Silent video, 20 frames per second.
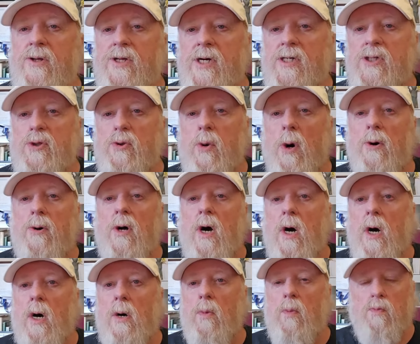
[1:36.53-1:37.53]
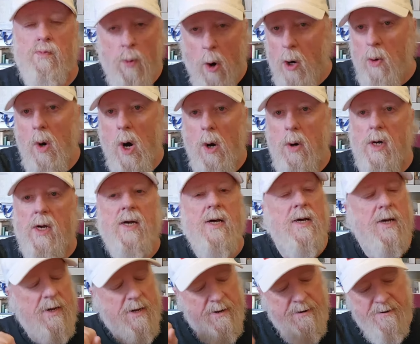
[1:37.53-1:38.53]
think is quote more woke.
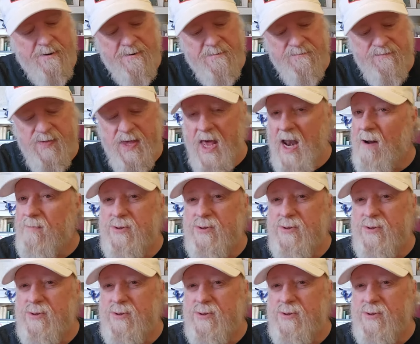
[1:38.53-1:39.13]
And